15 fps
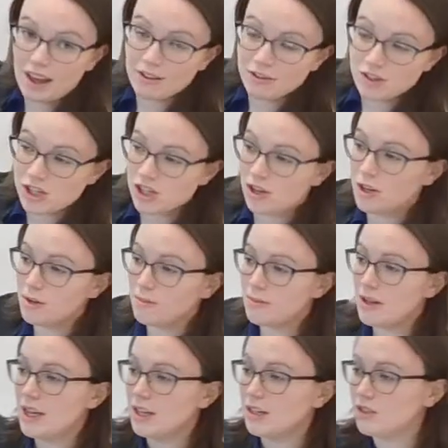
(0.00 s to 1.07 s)
F sharp.
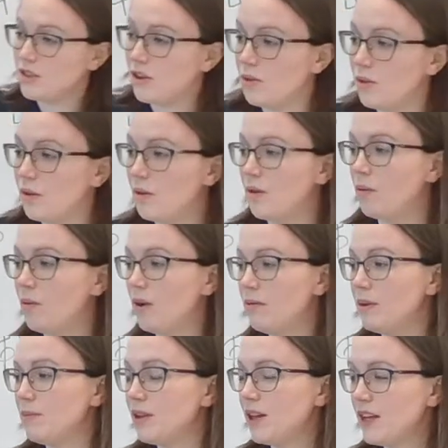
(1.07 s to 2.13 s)
So when
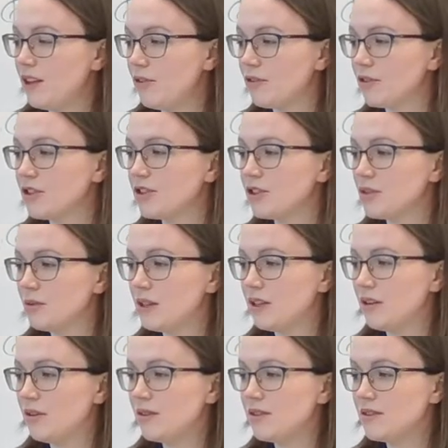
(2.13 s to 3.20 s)
we play the first three
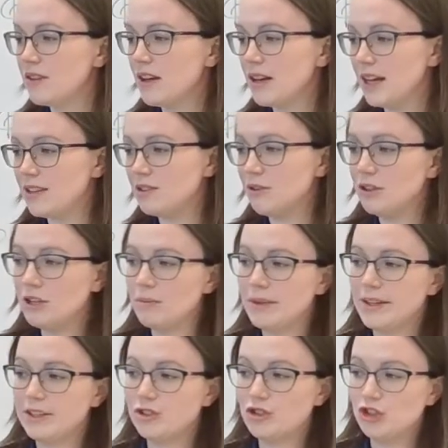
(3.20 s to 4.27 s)
notes, it's going to
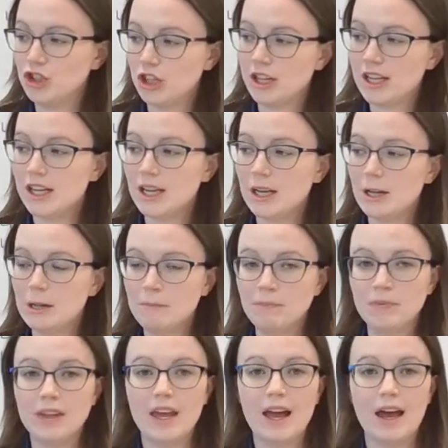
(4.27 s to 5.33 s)
be a G,
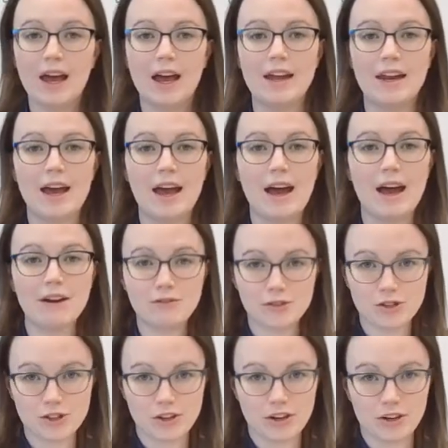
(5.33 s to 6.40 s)
an F
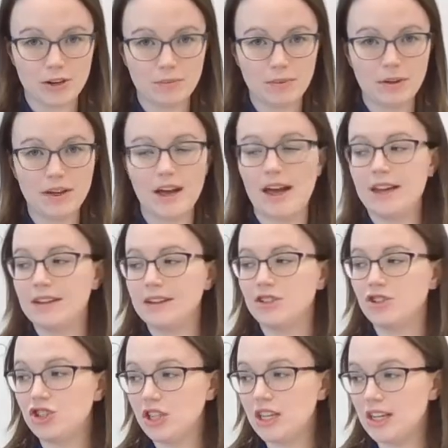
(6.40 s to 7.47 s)
sharp, and a
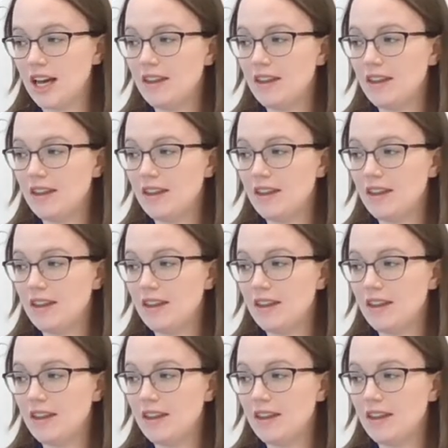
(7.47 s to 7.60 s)
G.